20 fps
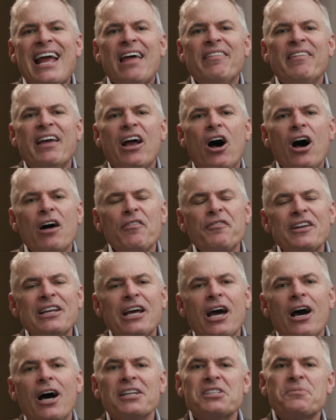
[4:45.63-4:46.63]
and they
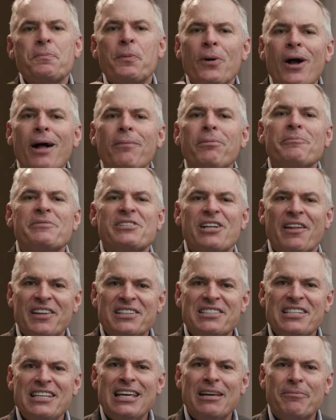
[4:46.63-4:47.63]
often cause problems on
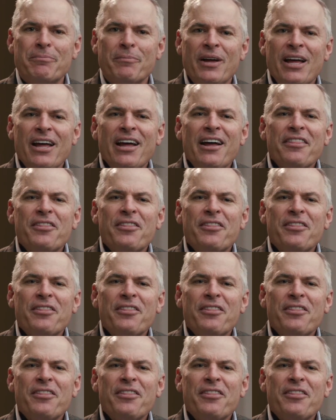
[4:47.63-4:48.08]
the team.